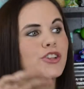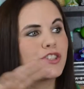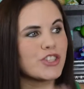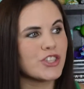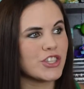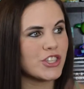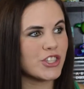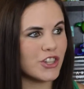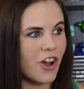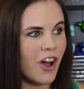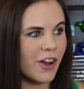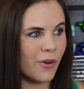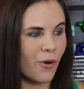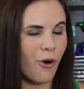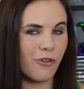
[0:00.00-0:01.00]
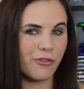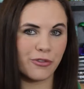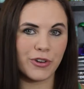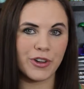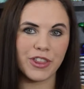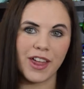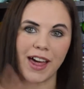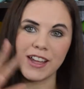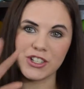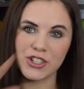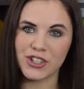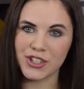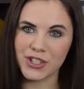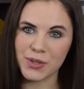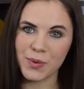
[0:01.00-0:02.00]
To start off with, I
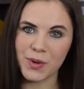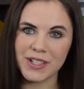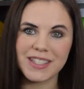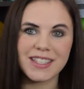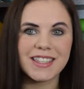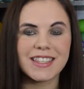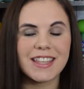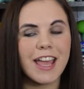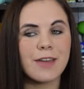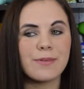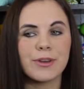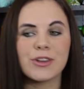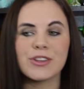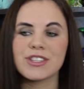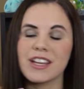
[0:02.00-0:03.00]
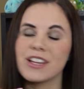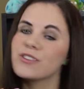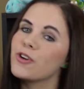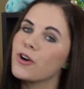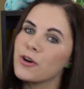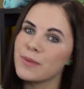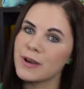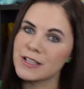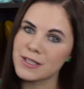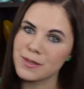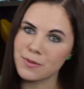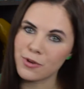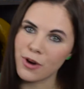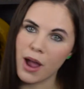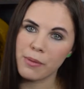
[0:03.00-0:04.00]
just want to say, because know my
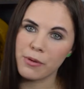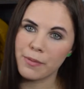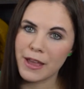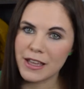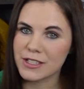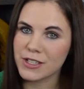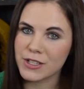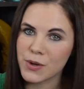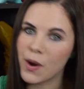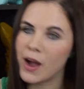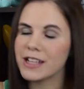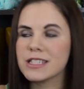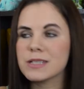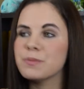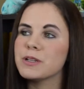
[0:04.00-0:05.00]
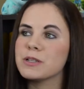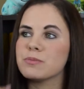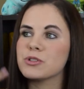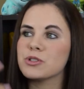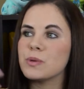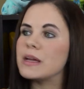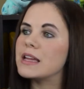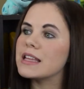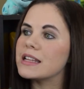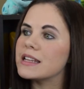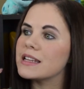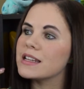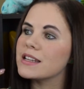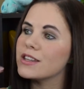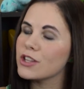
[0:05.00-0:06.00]
subscriber base is quite split
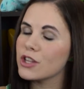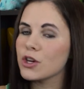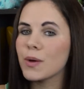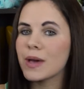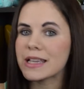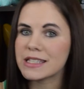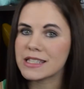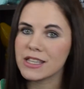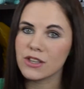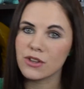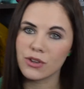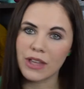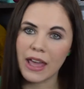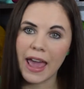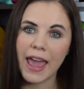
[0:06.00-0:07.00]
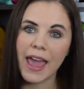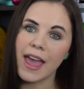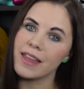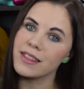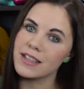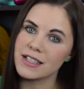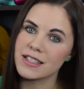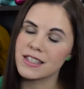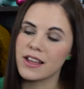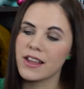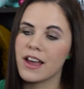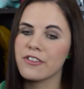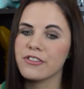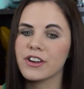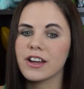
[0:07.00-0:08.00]
between the US, the UK, and then South
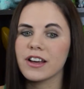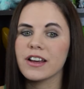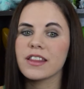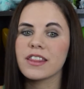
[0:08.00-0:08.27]
Africa,